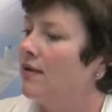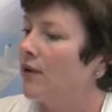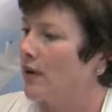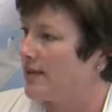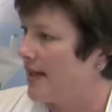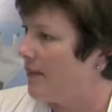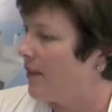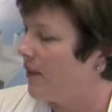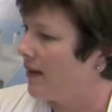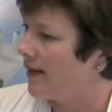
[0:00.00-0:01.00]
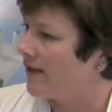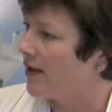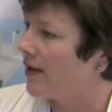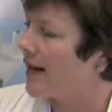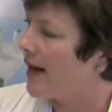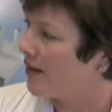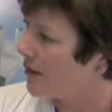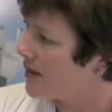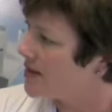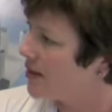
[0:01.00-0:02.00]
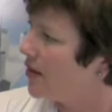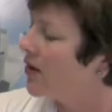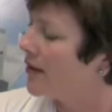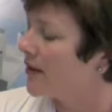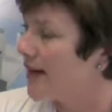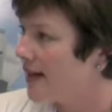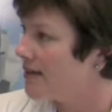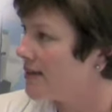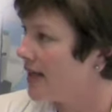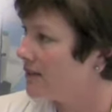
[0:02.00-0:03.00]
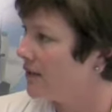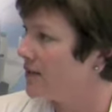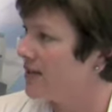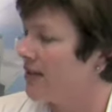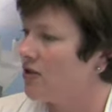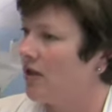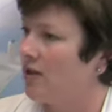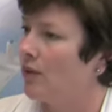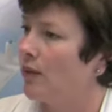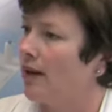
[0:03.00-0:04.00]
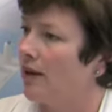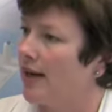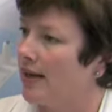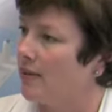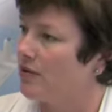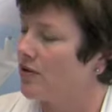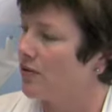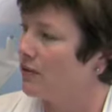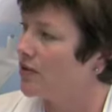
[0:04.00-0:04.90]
For example, if there are categories that are harder hit in times of recession, we are able to